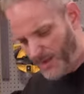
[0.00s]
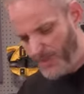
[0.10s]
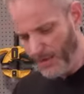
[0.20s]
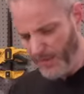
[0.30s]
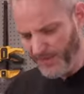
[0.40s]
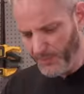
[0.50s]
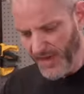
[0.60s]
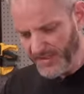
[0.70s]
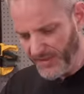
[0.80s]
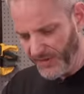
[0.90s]
remember there's some
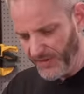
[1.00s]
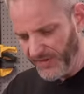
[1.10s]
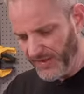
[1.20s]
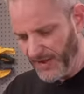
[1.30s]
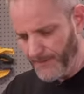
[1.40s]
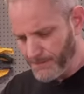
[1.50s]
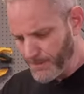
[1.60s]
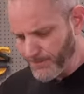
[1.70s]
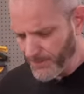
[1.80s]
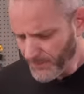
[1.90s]
painted surface in here.
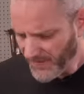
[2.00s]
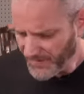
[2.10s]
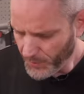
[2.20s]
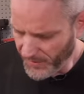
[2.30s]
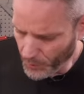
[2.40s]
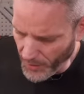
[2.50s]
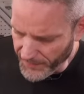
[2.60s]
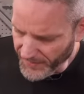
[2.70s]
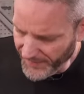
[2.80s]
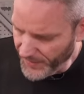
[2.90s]
It's really
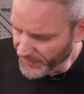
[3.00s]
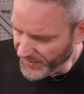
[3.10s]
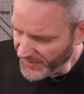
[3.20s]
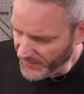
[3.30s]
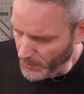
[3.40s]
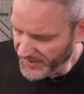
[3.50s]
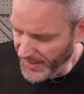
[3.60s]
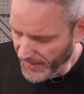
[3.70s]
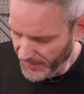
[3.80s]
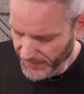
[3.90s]
rough because I used this kind of a
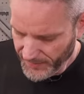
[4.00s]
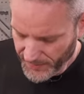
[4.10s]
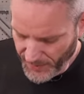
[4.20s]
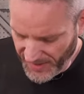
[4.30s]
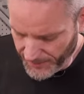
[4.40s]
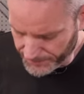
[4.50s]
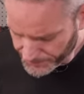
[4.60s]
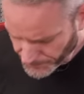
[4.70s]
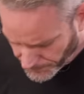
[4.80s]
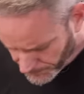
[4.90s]
metallic paint.
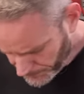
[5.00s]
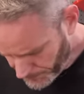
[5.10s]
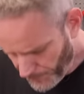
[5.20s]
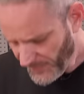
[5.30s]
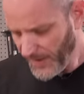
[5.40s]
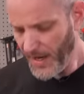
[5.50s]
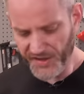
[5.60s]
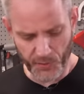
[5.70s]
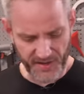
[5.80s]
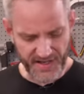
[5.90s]
I
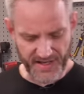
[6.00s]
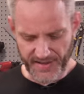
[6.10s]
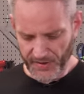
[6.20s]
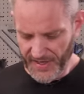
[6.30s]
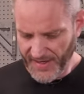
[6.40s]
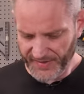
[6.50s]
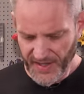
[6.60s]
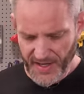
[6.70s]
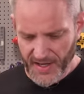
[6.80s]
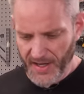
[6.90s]
just want to kind of give you guys
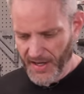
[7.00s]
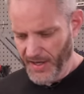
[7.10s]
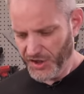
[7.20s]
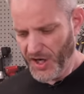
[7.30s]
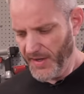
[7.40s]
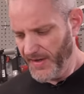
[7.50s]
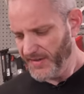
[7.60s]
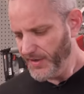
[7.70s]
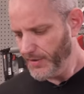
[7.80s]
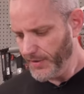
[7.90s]
a shot of the
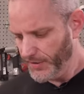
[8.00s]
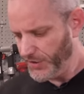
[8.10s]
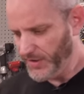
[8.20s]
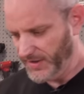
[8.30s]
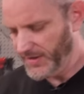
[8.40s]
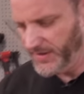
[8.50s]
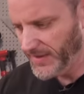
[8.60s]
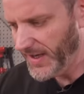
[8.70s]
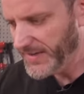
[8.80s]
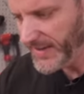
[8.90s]
interior so you can kind of